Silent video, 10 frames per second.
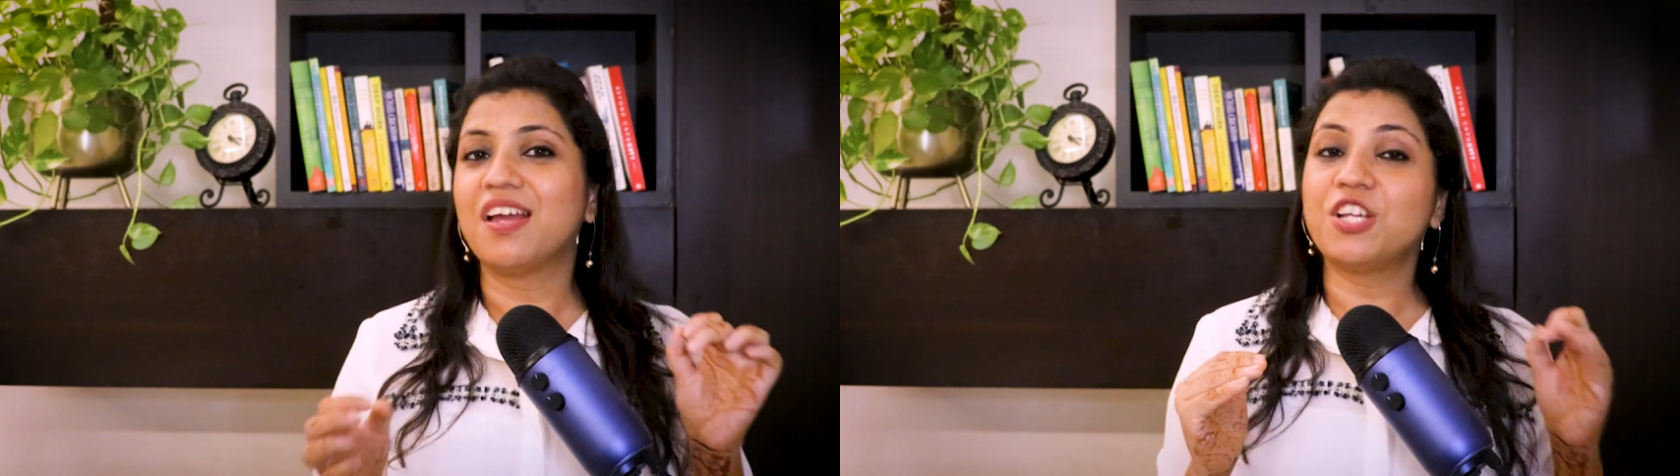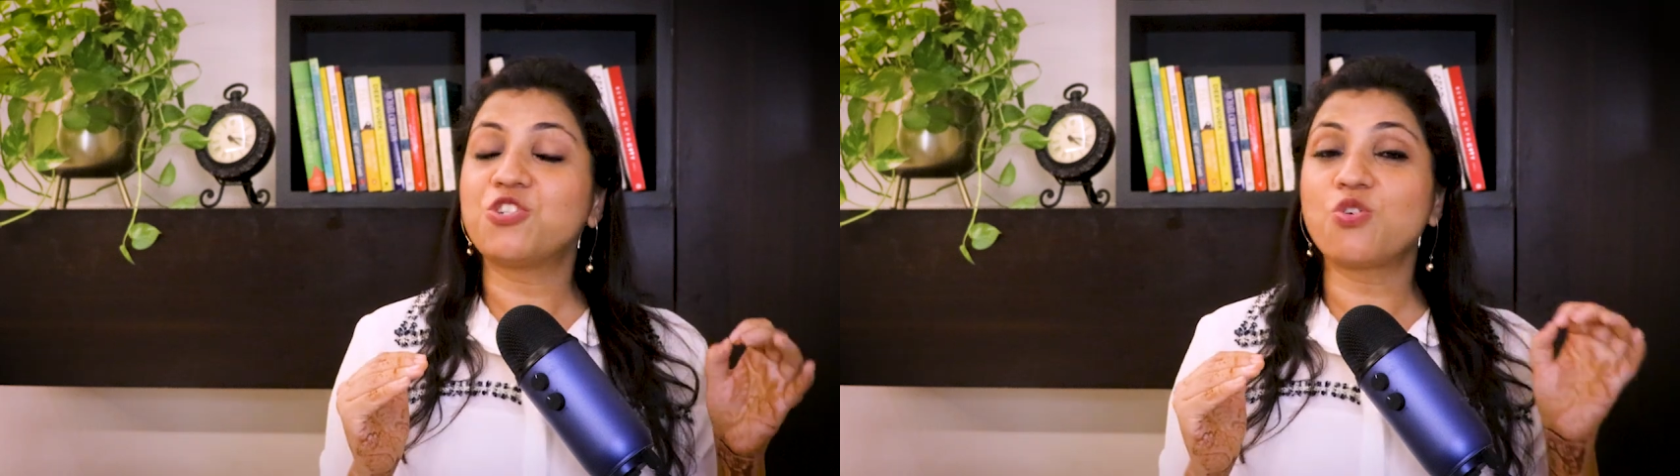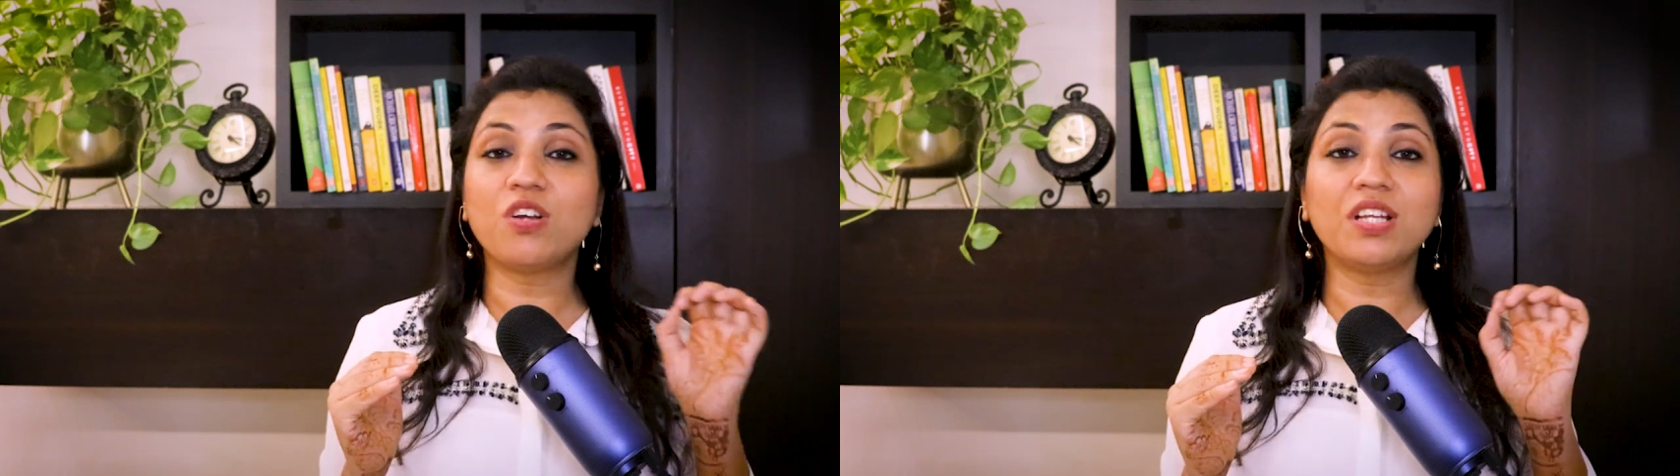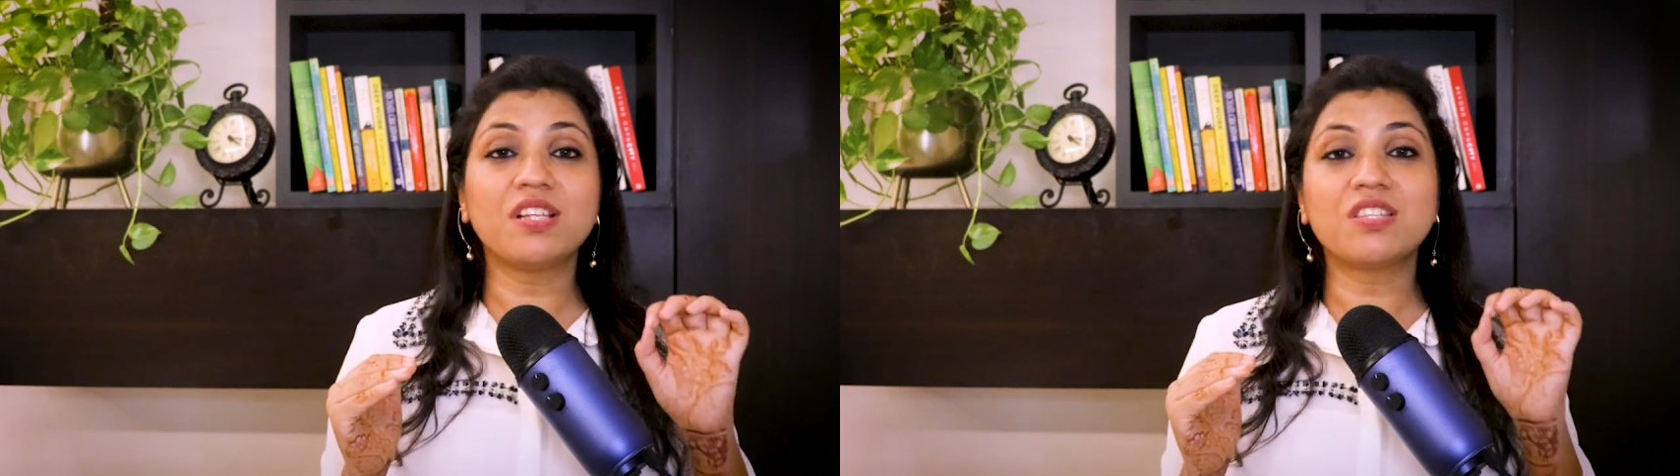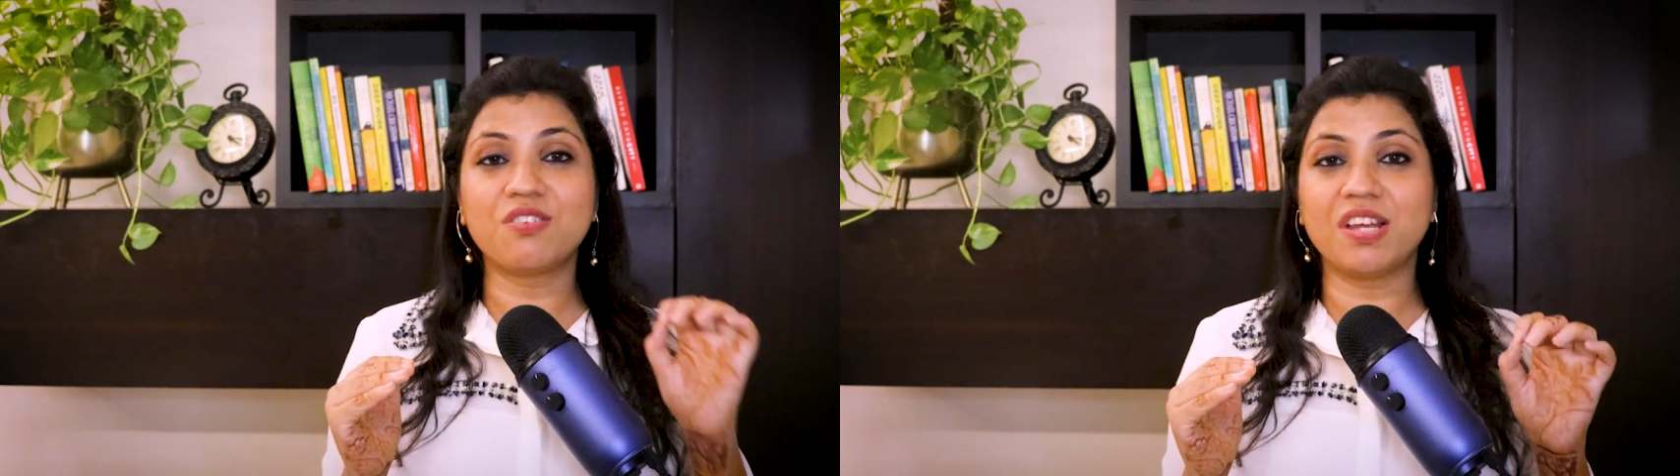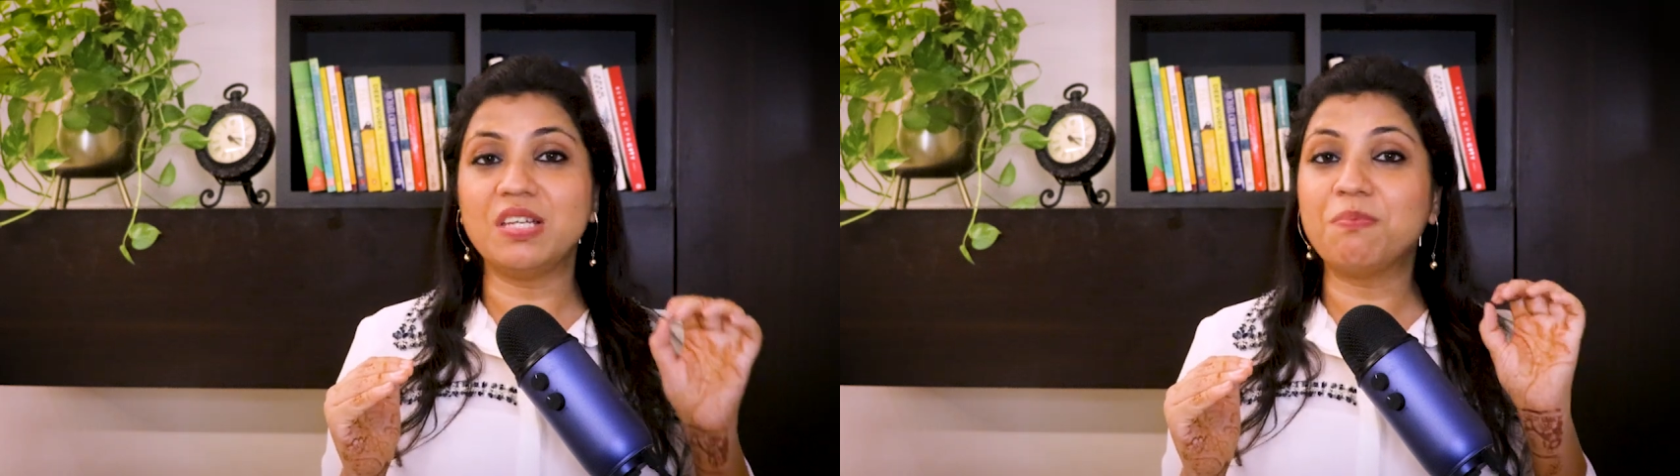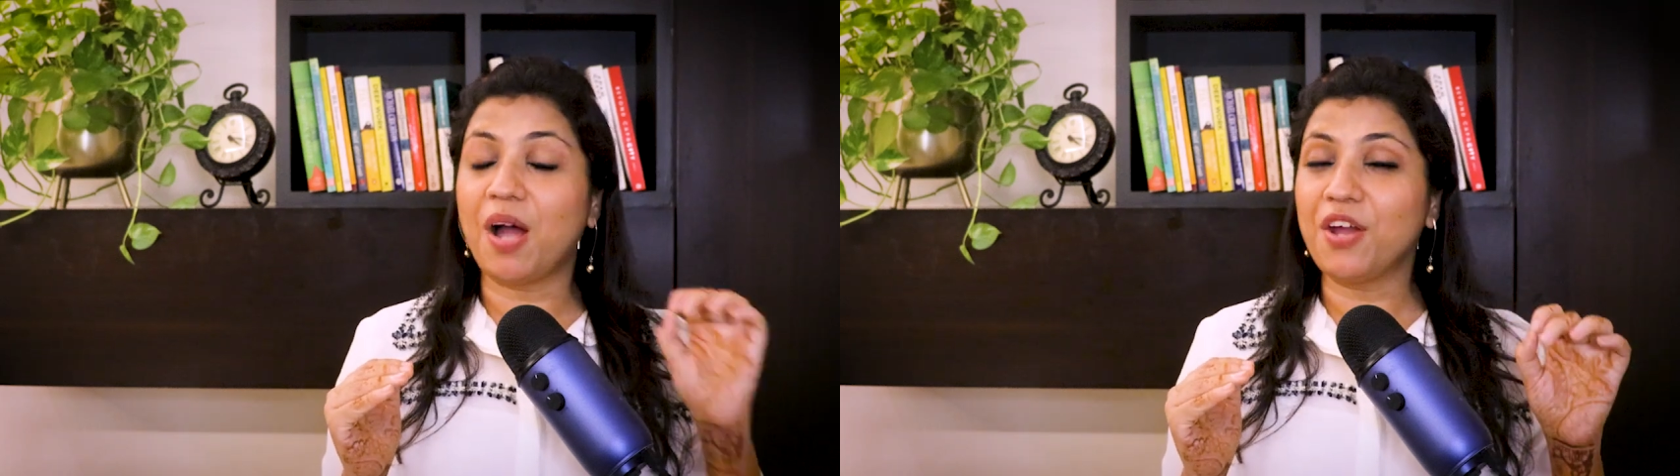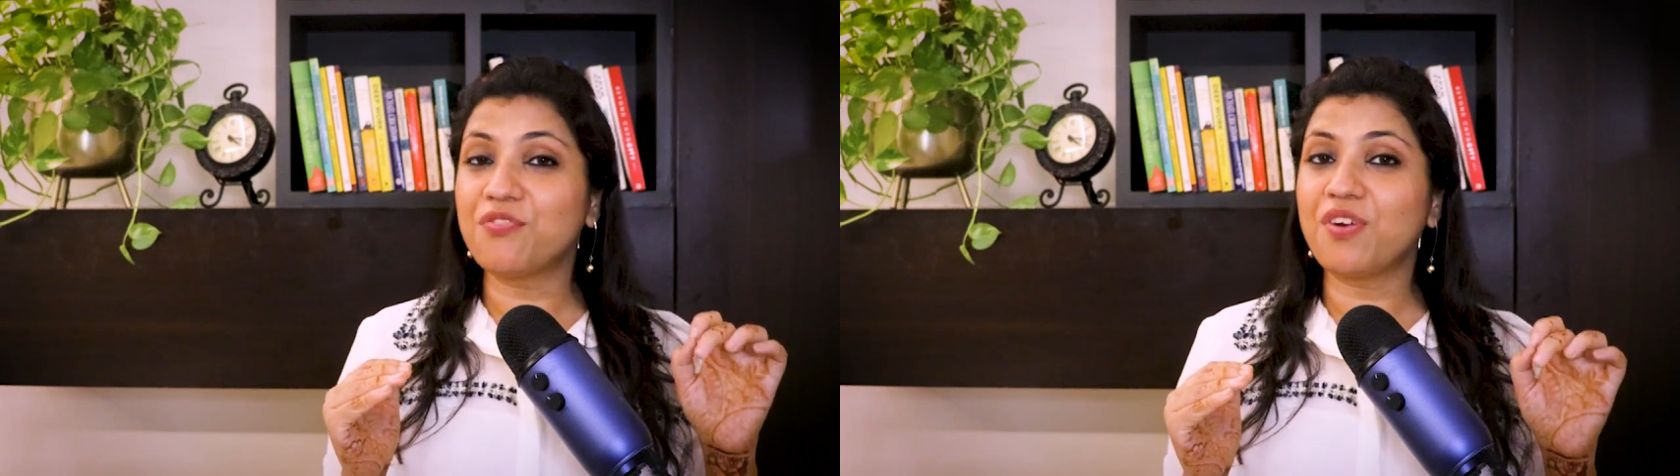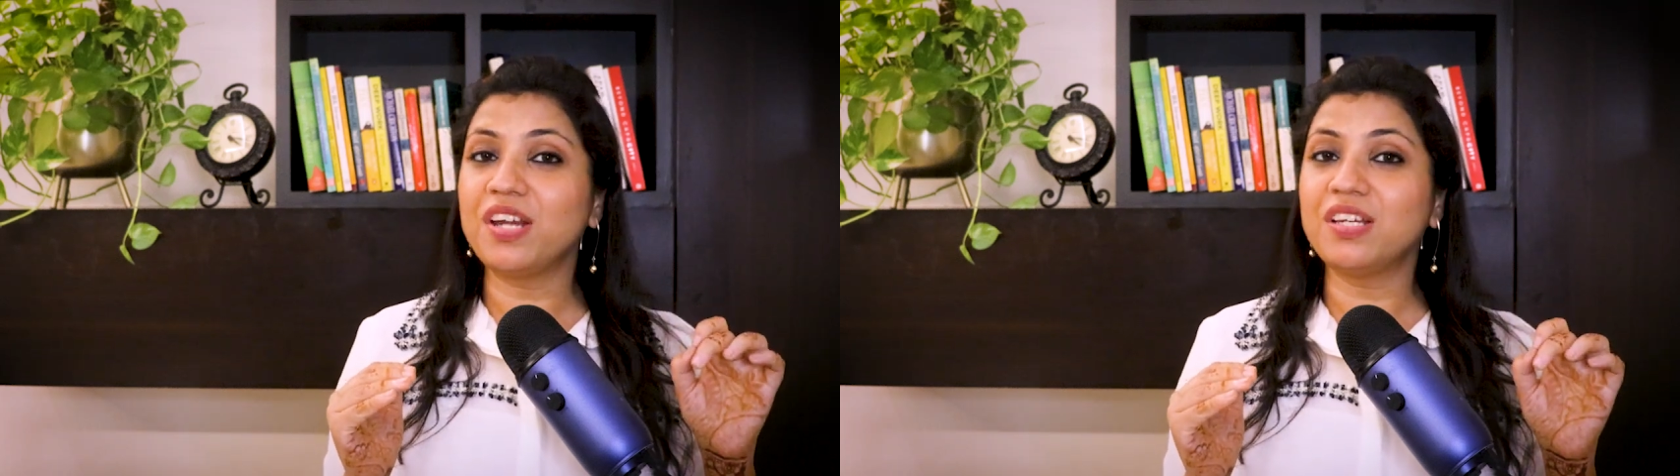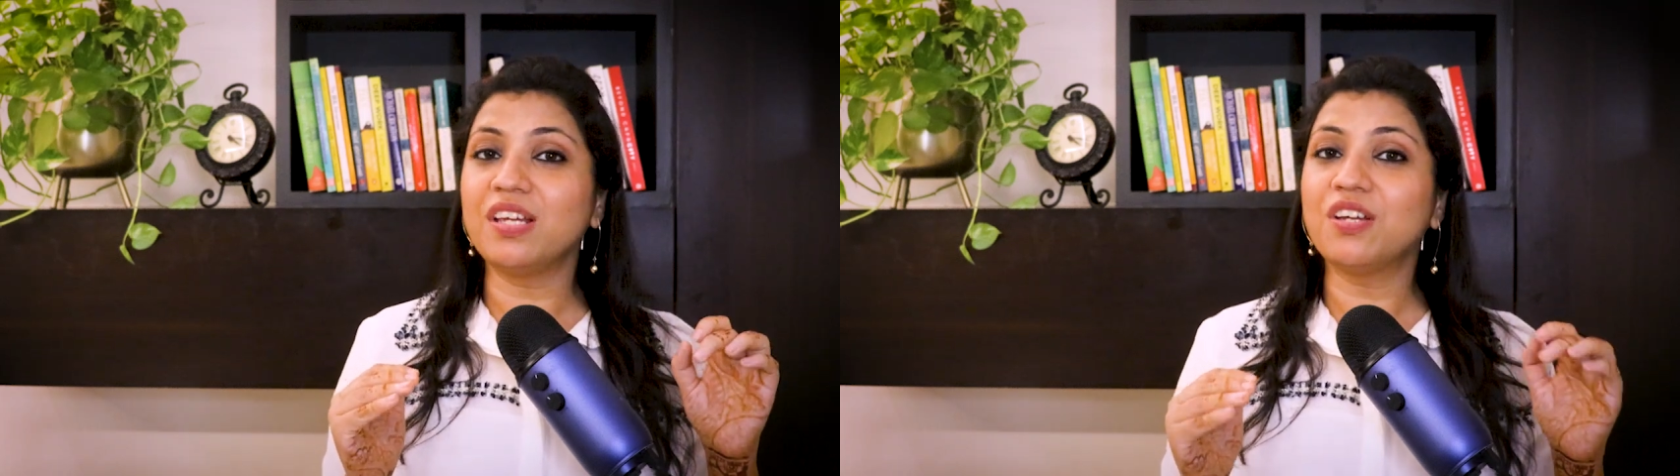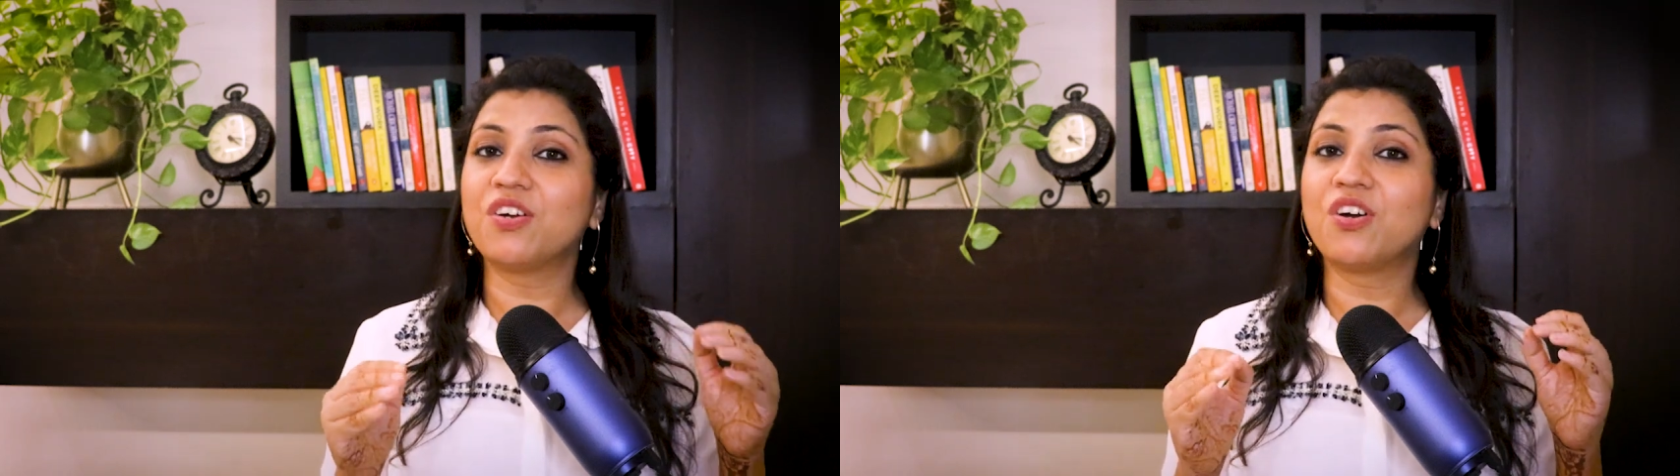ensure that it's ready by Friday,